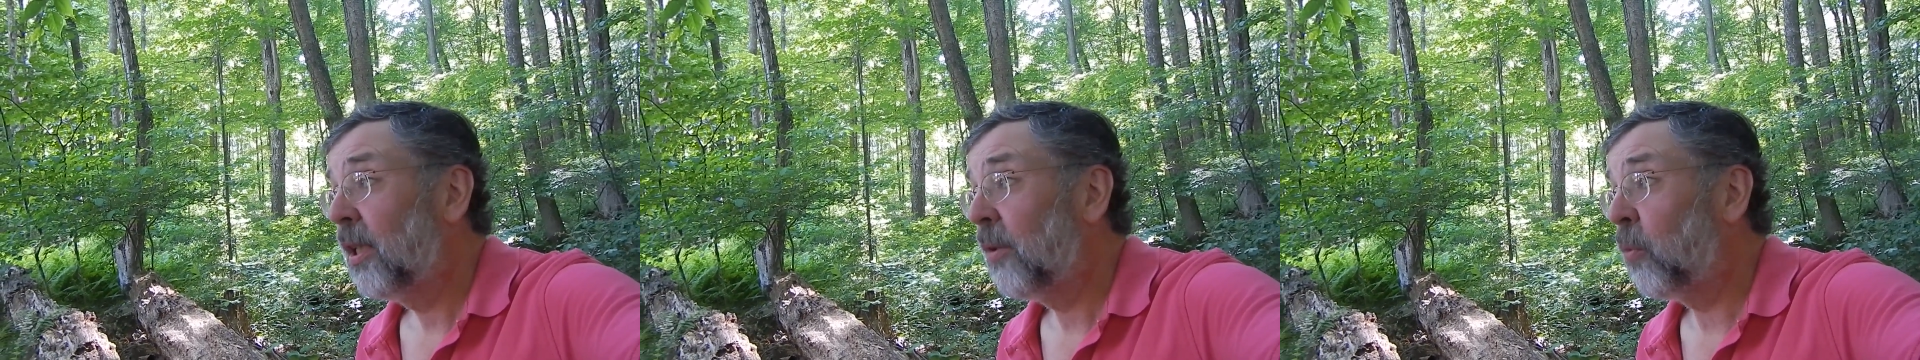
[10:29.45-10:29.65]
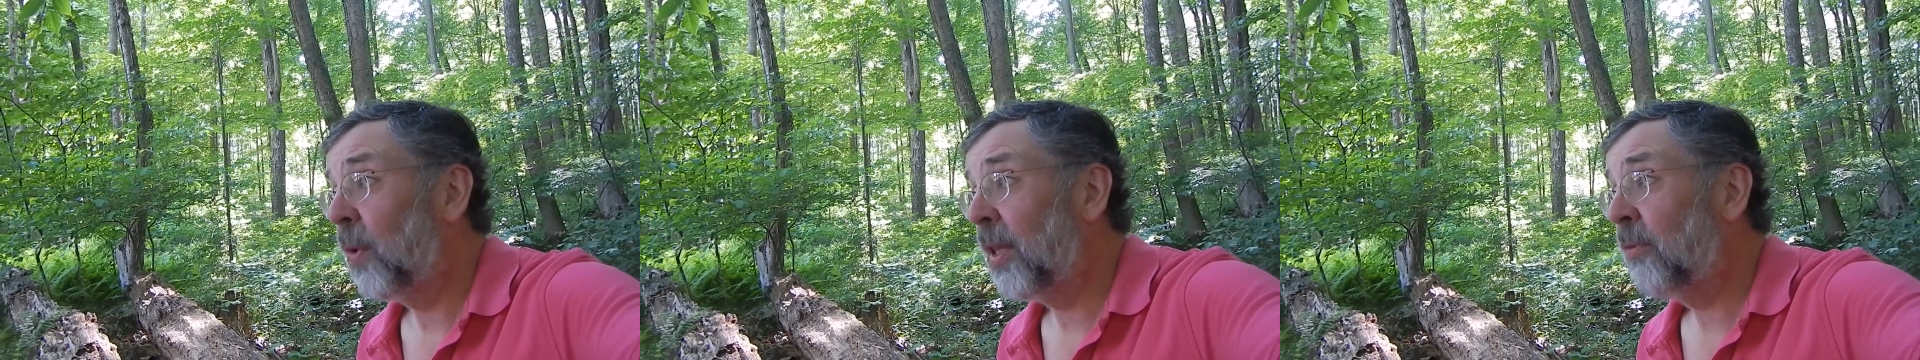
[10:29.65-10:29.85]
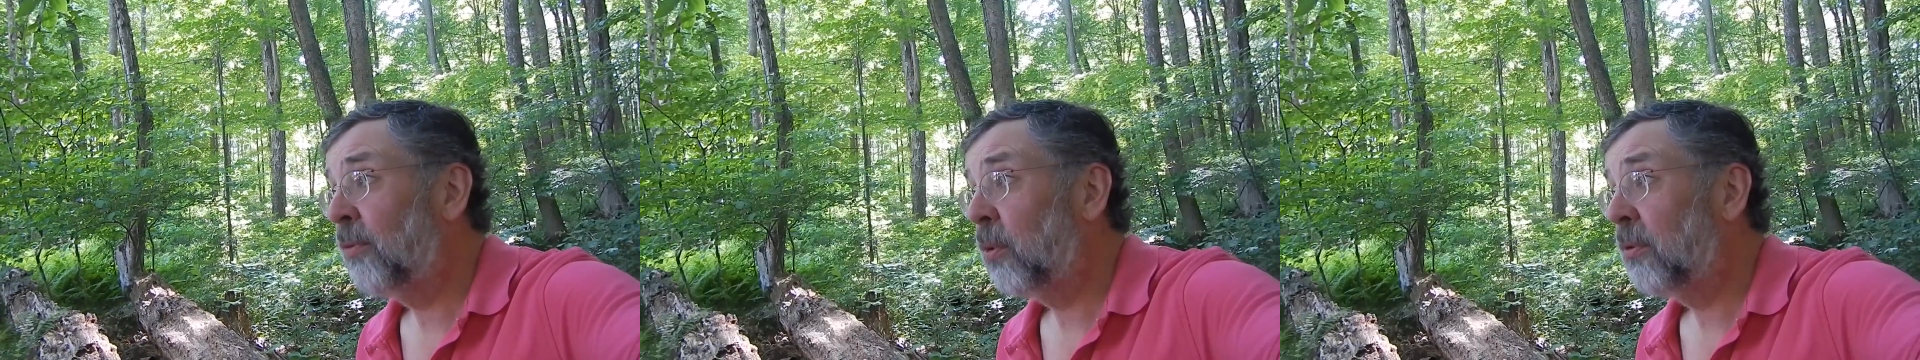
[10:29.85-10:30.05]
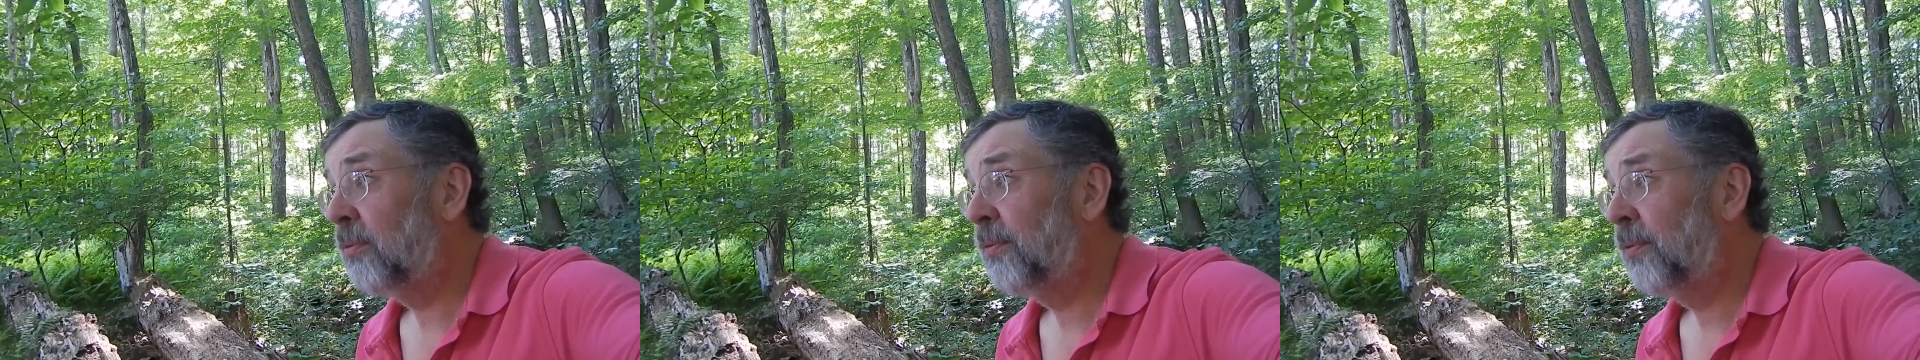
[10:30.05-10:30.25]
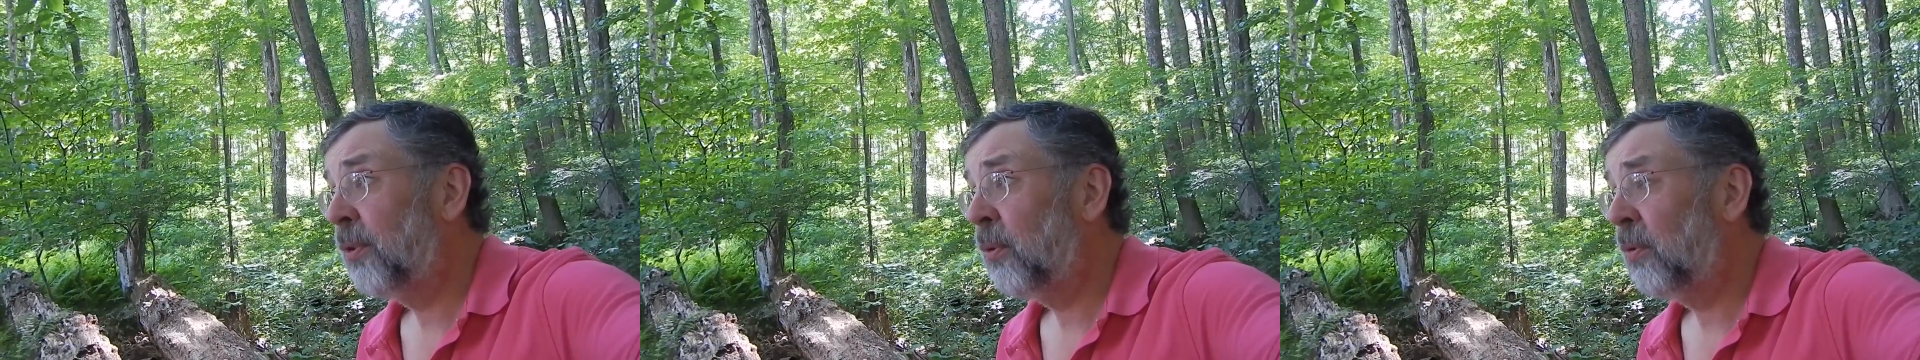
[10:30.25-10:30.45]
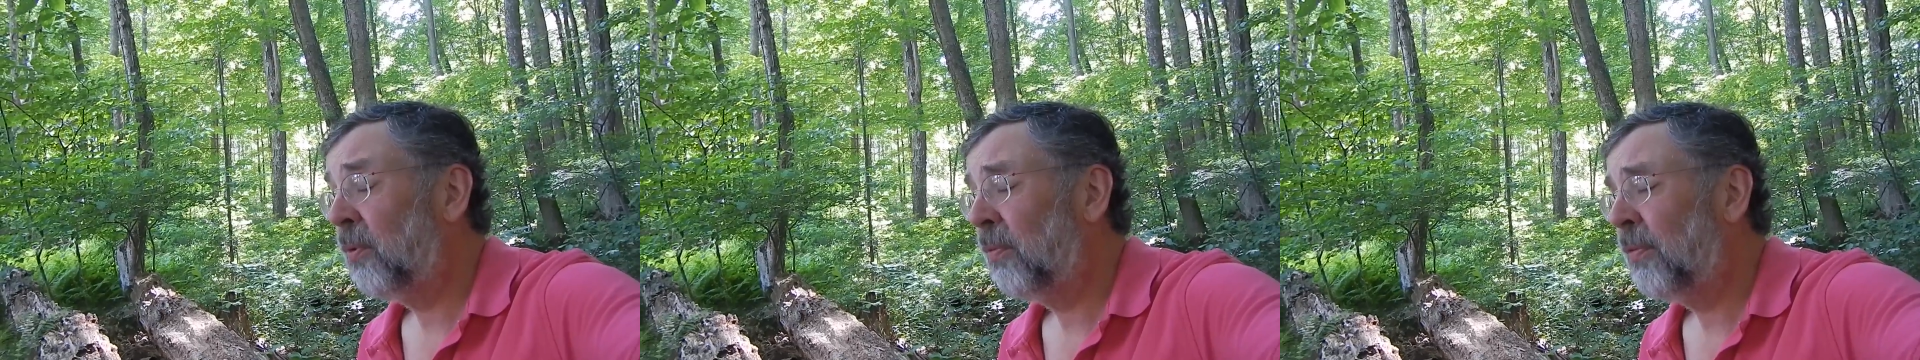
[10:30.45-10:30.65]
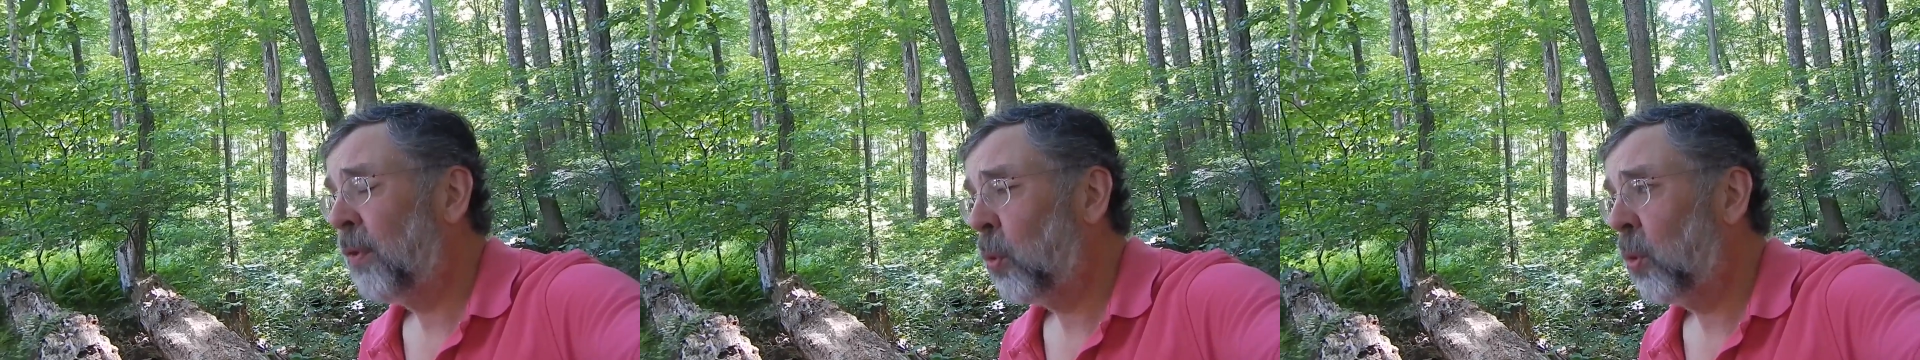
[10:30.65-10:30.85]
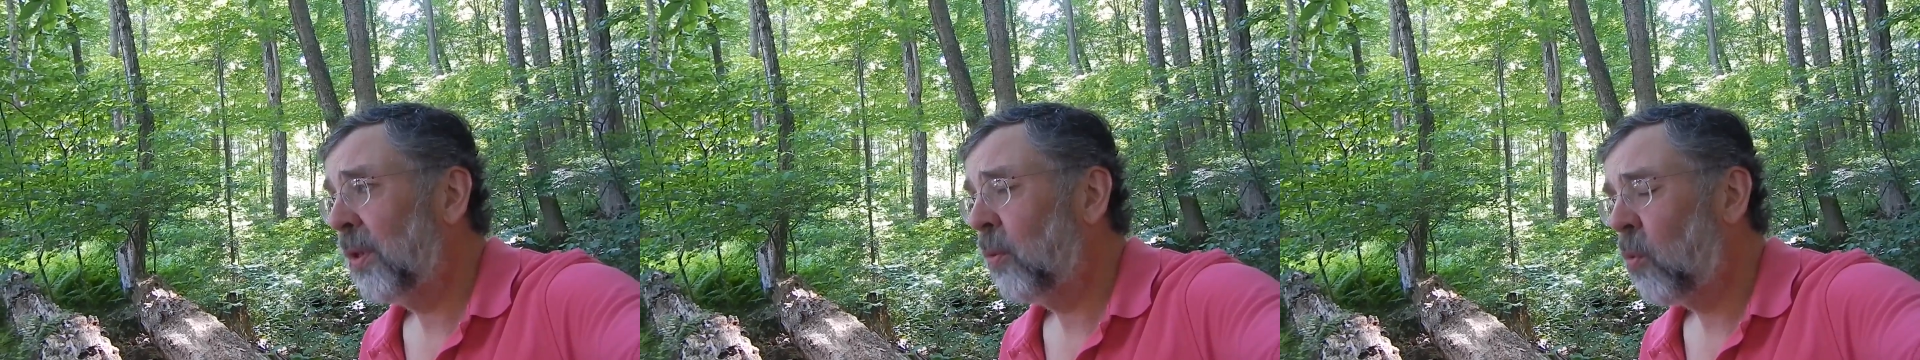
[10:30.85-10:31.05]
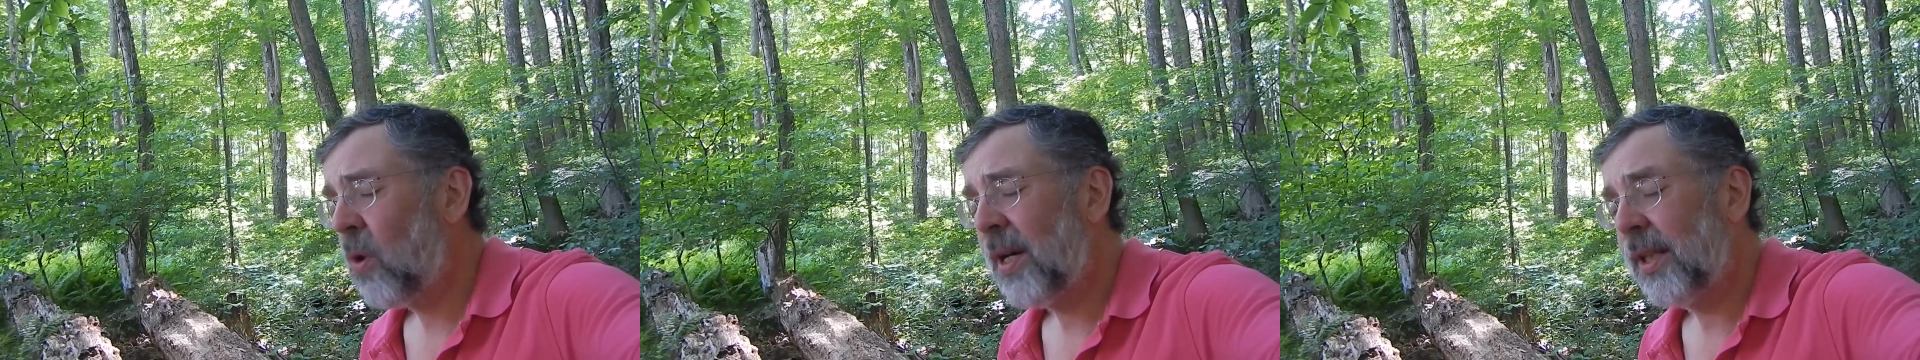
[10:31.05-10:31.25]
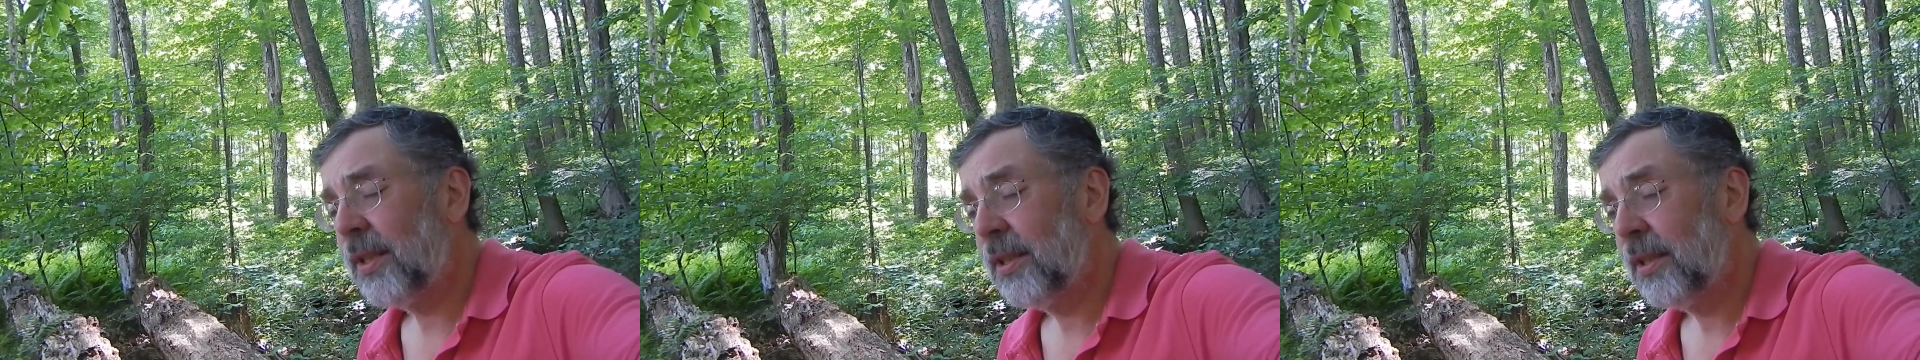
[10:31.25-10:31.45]
With food, fuel, and
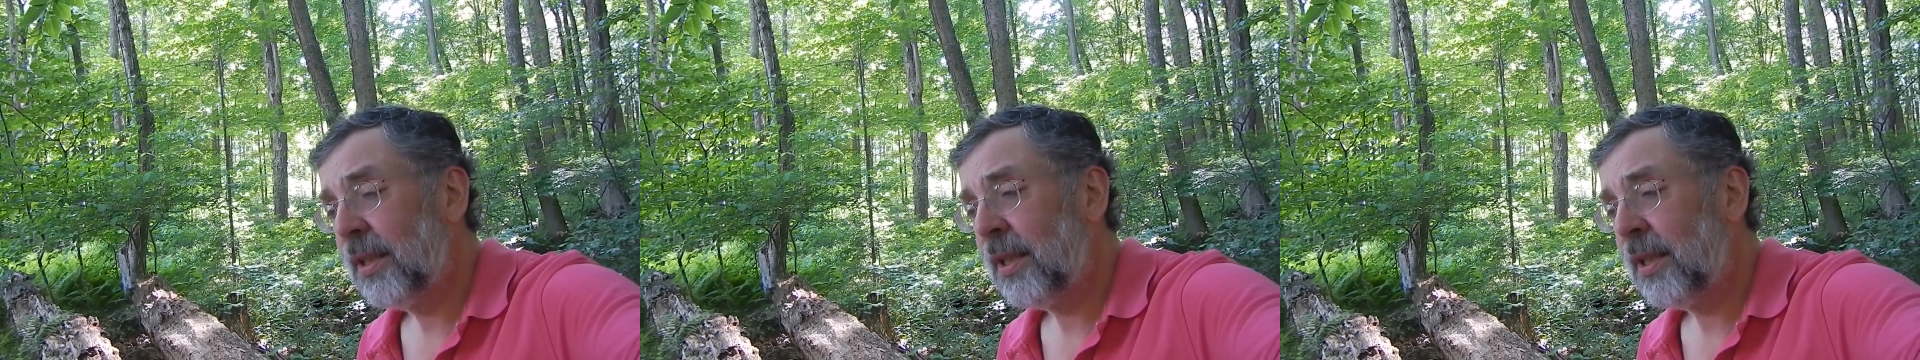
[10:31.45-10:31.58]
water,